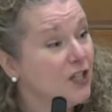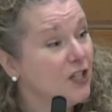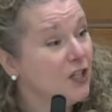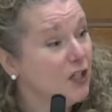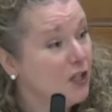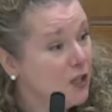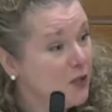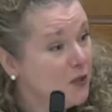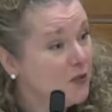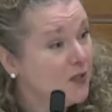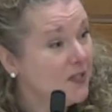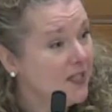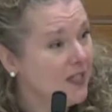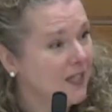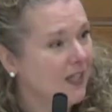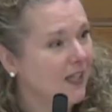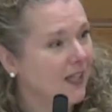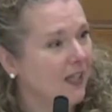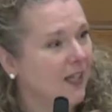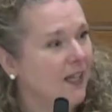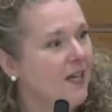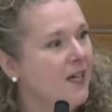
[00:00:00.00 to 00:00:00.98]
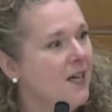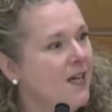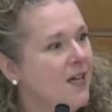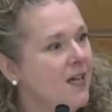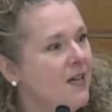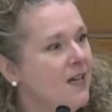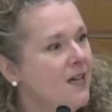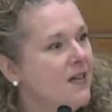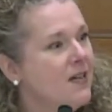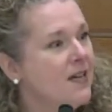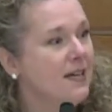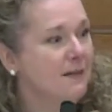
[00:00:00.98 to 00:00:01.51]
using
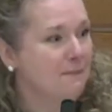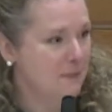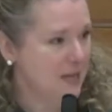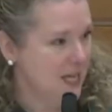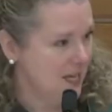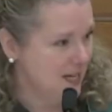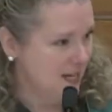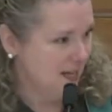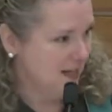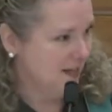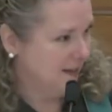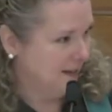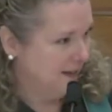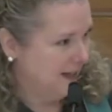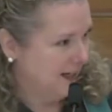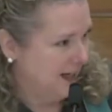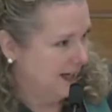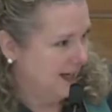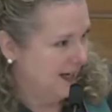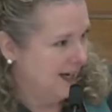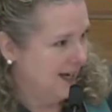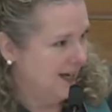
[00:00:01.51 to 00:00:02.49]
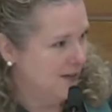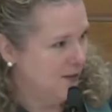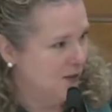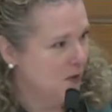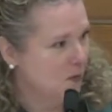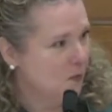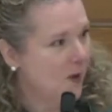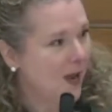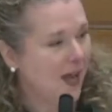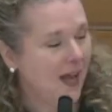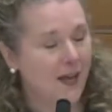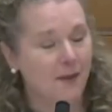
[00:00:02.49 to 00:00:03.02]
immediately in the
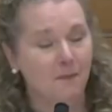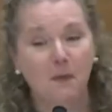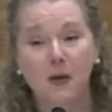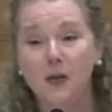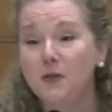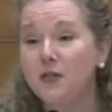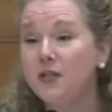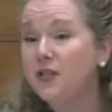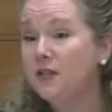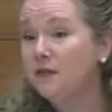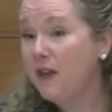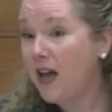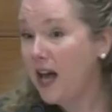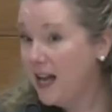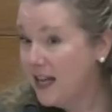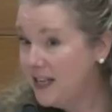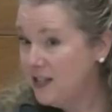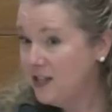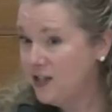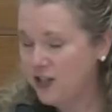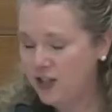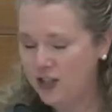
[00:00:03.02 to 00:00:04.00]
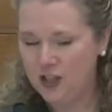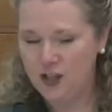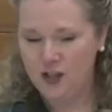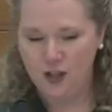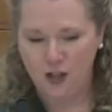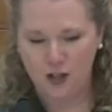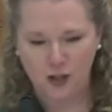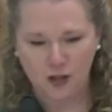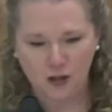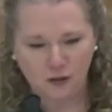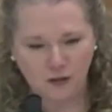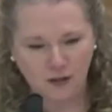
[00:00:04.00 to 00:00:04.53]
way most of us
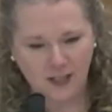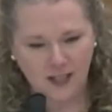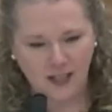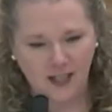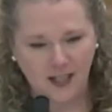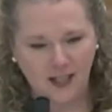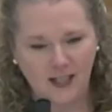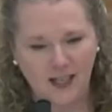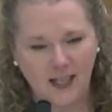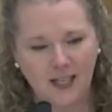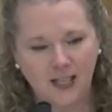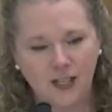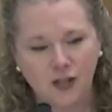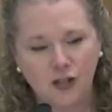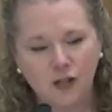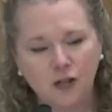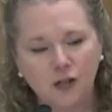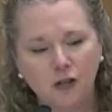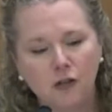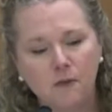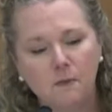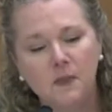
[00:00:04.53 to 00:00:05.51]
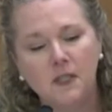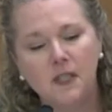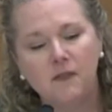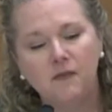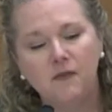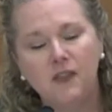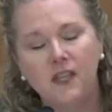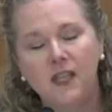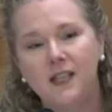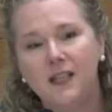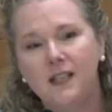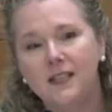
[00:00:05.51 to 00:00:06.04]
use it, in terms of
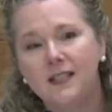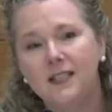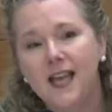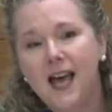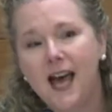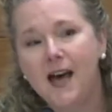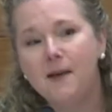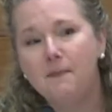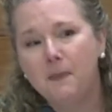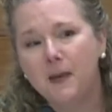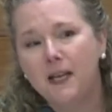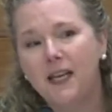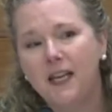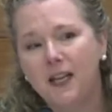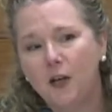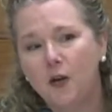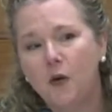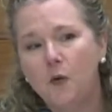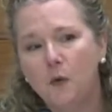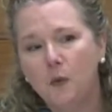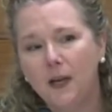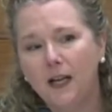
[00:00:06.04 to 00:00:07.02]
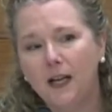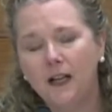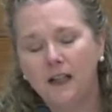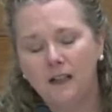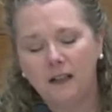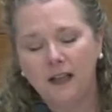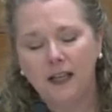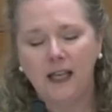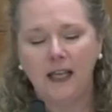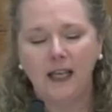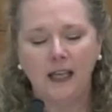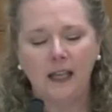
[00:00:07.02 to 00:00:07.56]
things happening
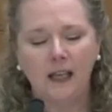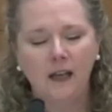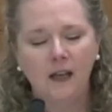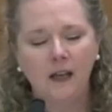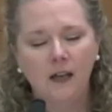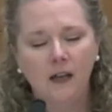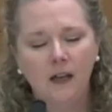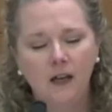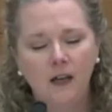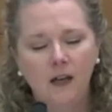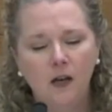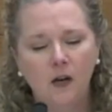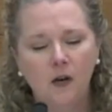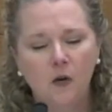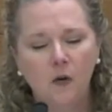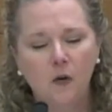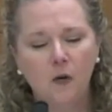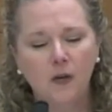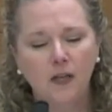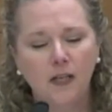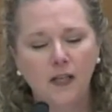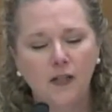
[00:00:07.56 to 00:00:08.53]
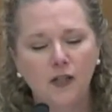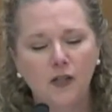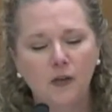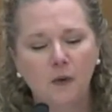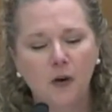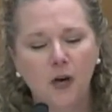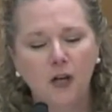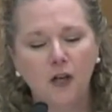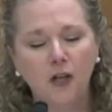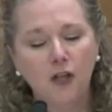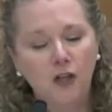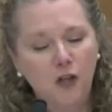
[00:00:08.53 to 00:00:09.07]
quickly according to
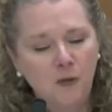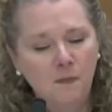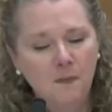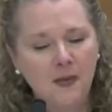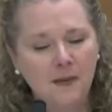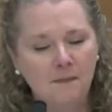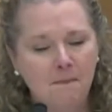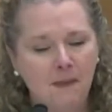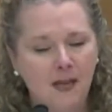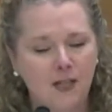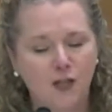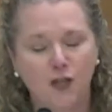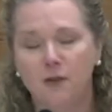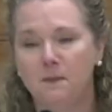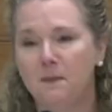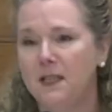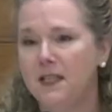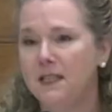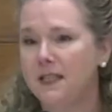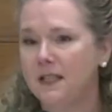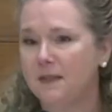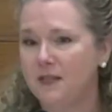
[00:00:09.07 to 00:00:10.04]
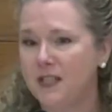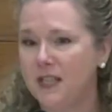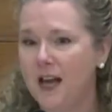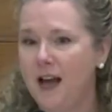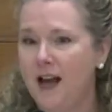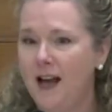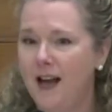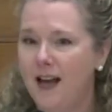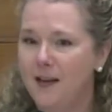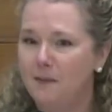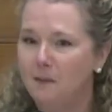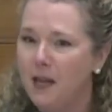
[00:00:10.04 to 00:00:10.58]
our human measurements of
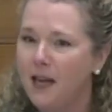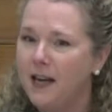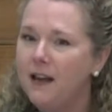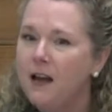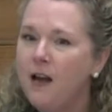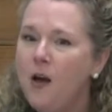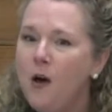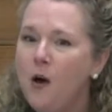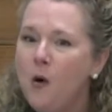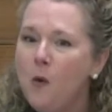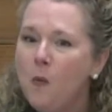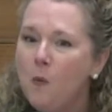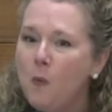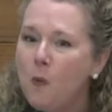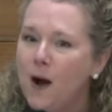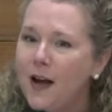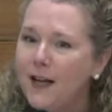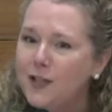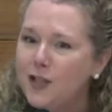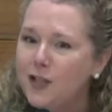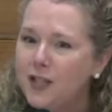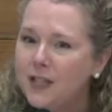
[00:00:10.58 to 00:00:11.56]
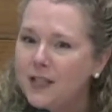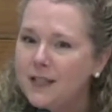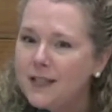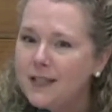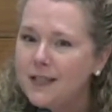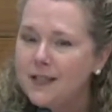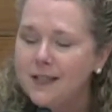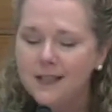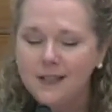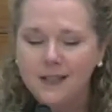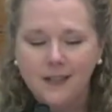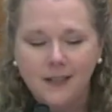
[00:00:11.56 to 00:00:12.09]
time, like
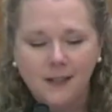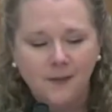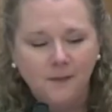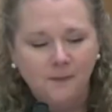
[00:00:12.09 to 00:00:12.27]
watches